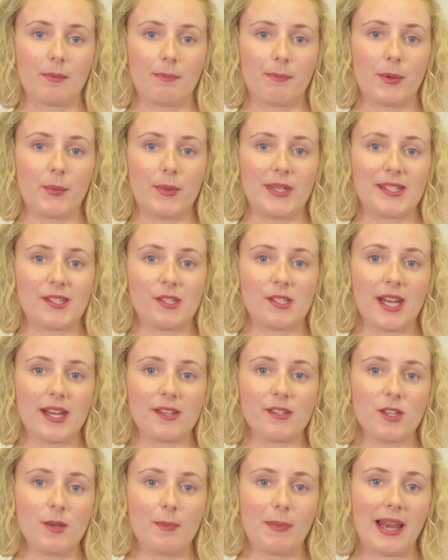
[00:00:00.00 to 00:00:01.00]
but we'd
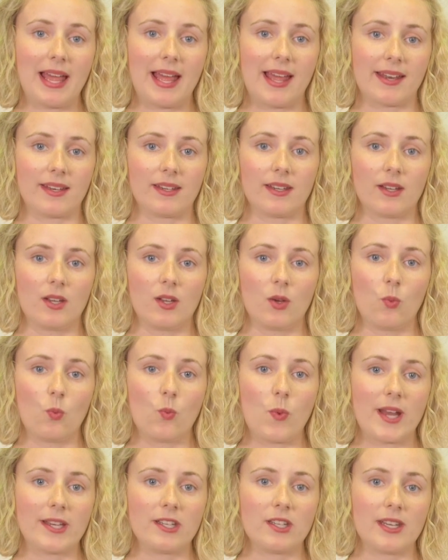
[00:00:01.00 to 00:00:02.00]
suggest you plan
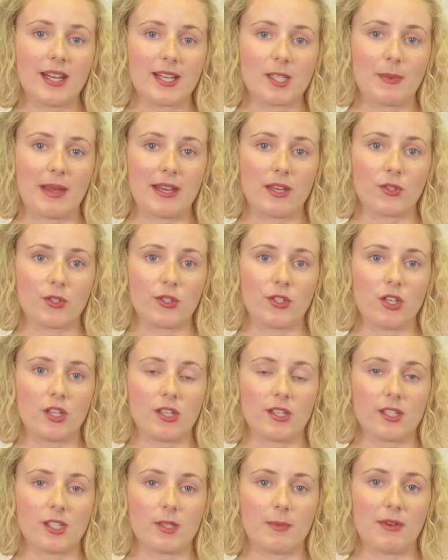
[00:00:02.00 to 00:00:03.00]
when you'd expect your
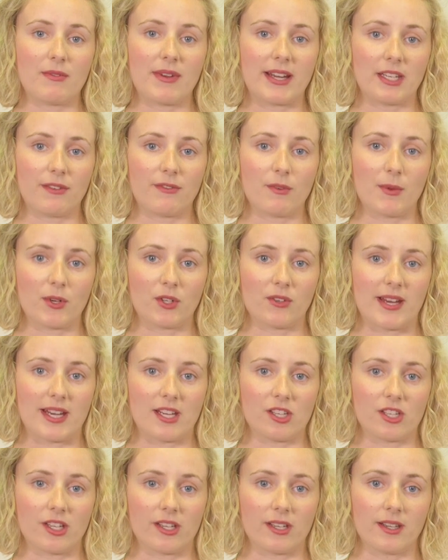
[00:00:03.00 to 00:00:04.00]
students to be ready for
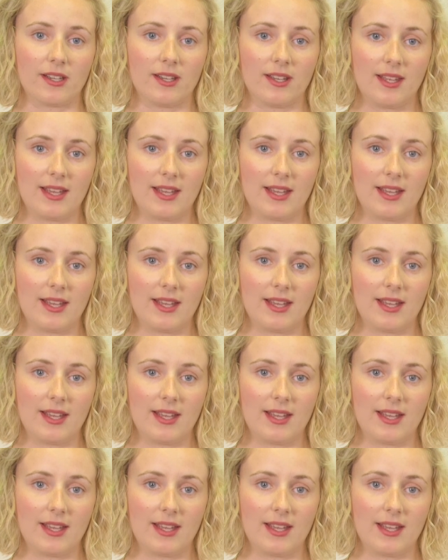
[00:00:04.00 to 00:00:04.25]
moderation